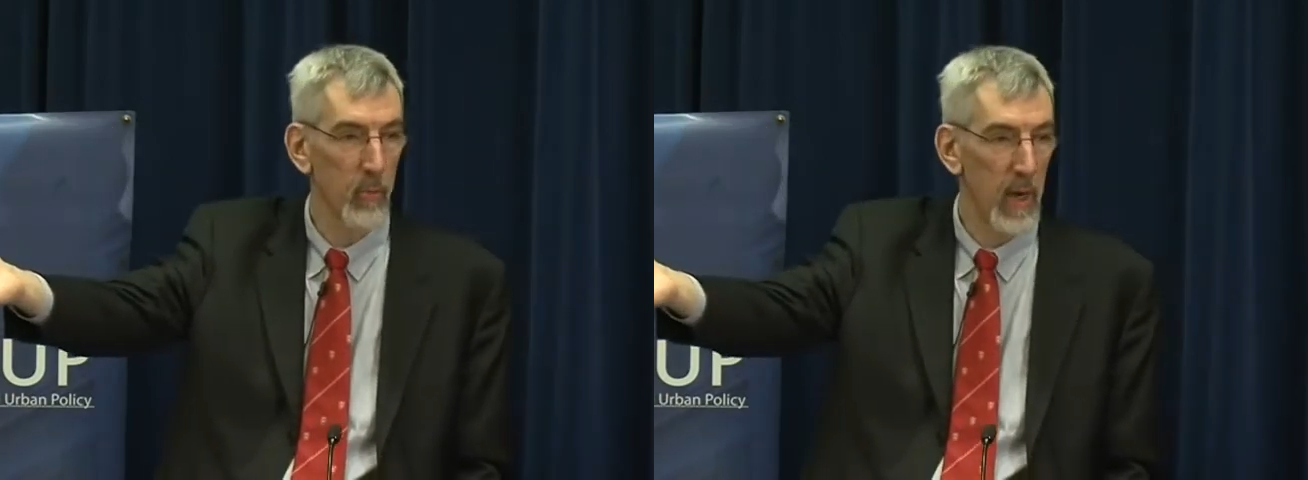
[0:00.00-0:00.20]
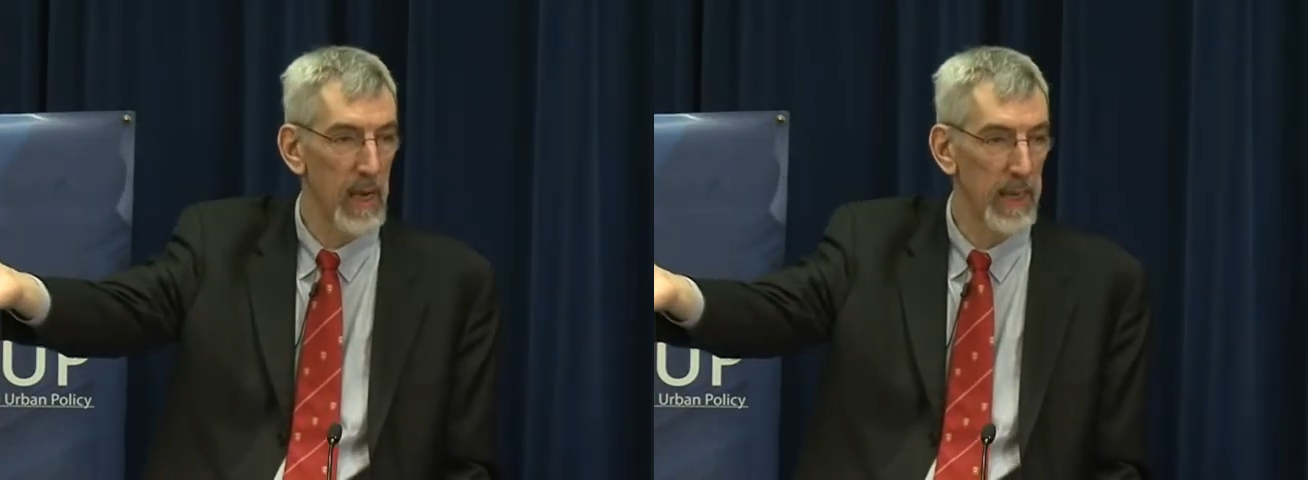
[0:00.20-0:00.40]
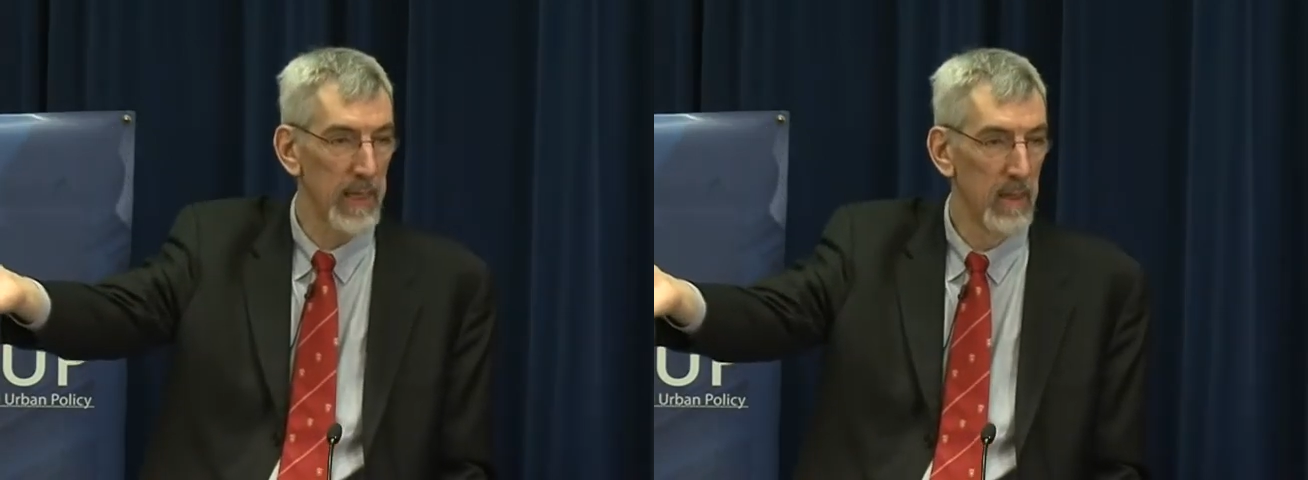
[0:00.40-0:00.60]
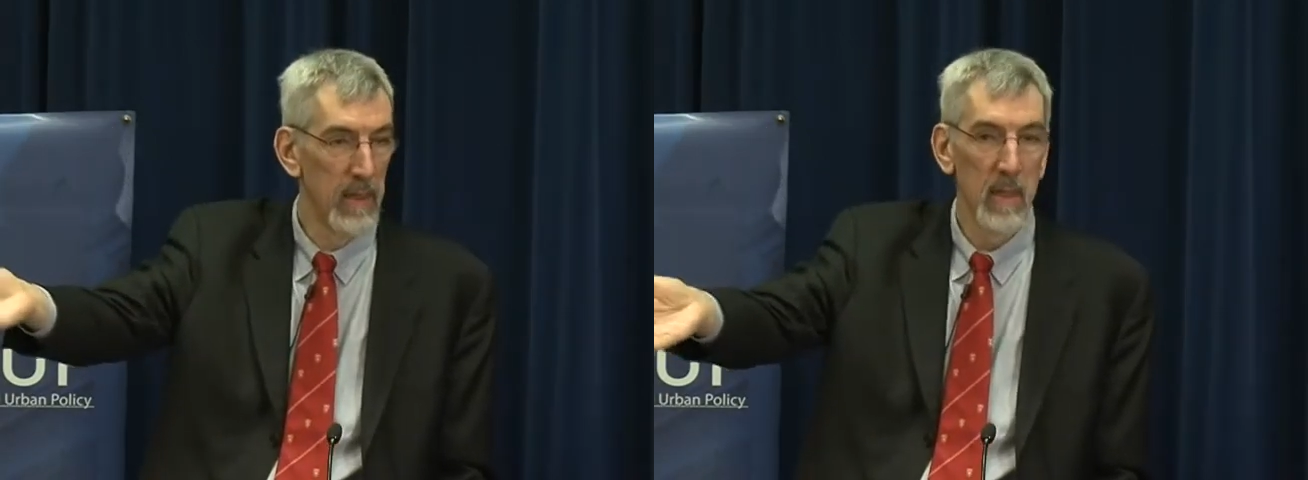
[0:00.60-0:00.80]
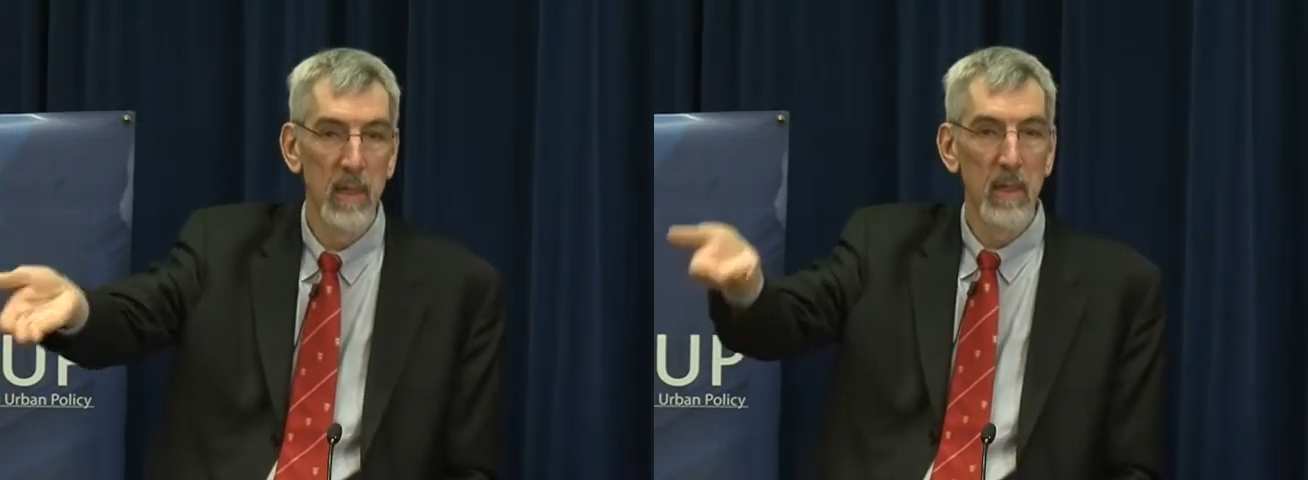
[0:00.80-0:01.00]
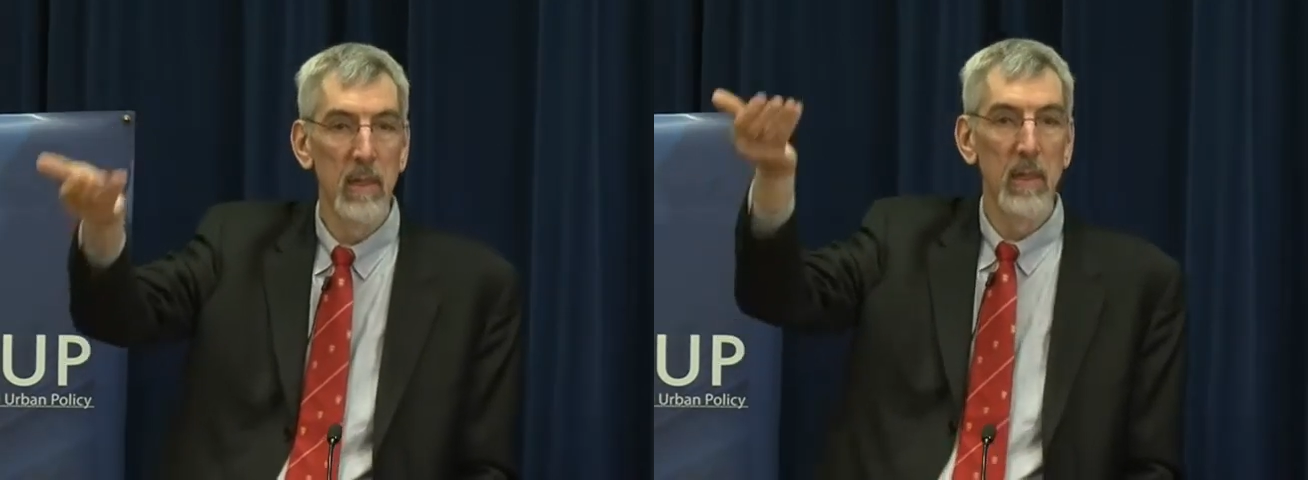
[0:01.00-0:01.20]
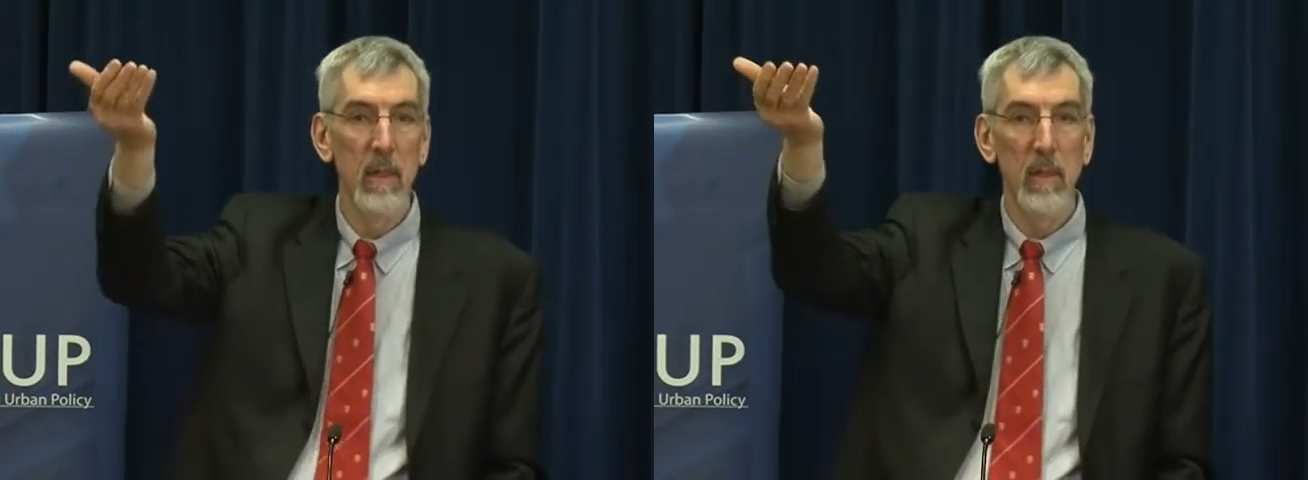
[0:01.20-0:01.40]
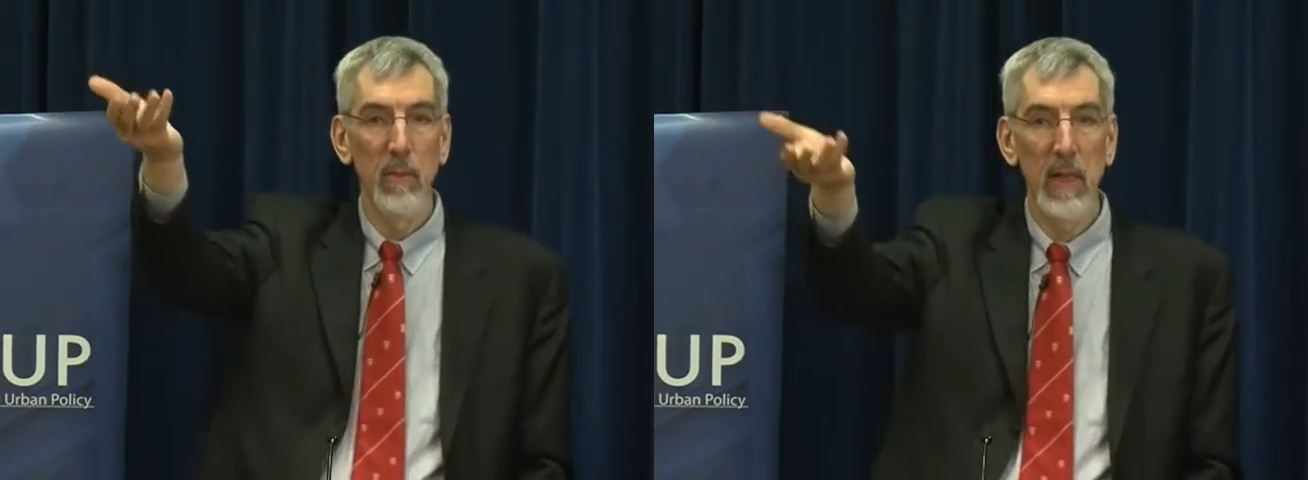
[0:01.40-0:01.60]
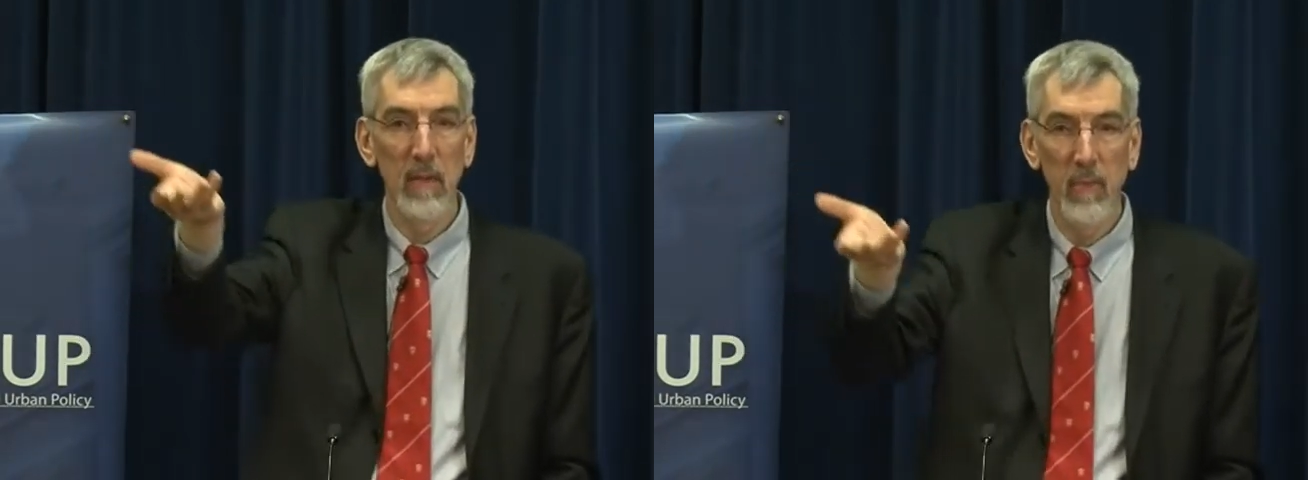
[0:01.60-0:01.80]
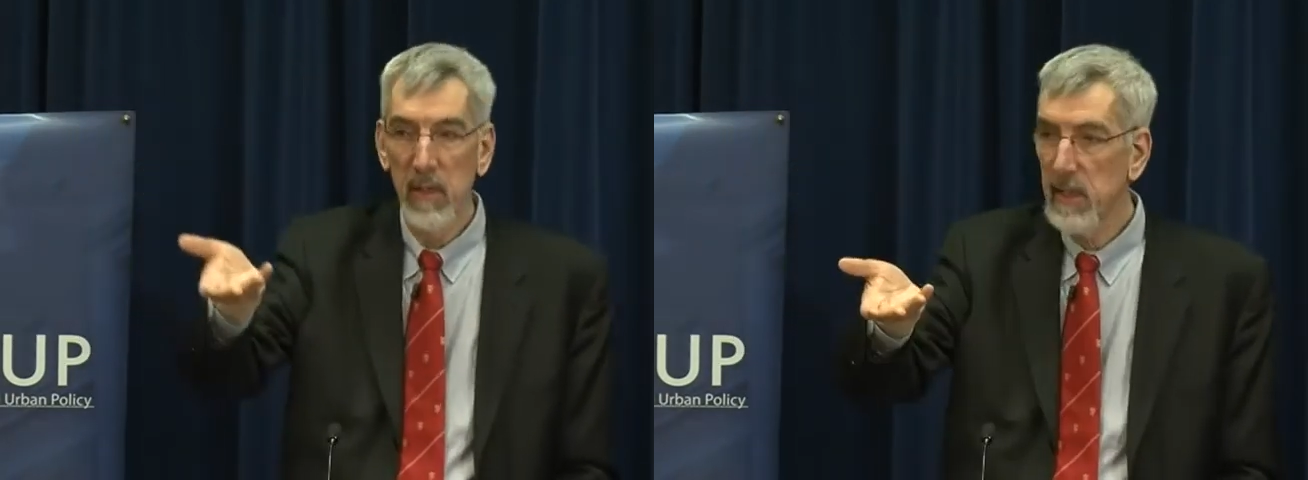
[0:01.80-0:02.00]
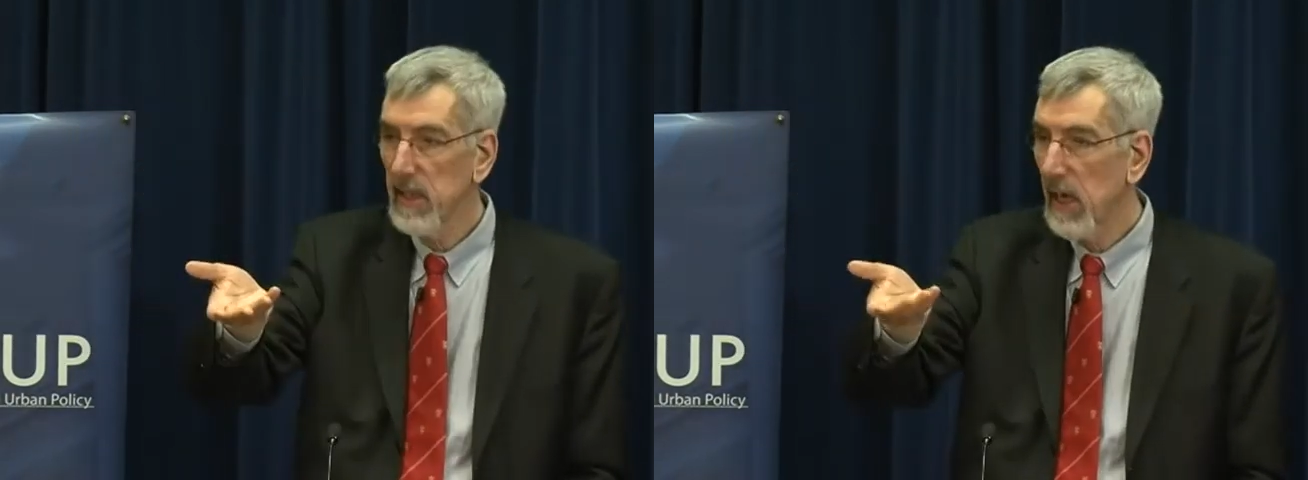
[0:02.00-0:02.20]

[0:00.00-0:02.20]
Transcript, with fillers: Y. We got a funding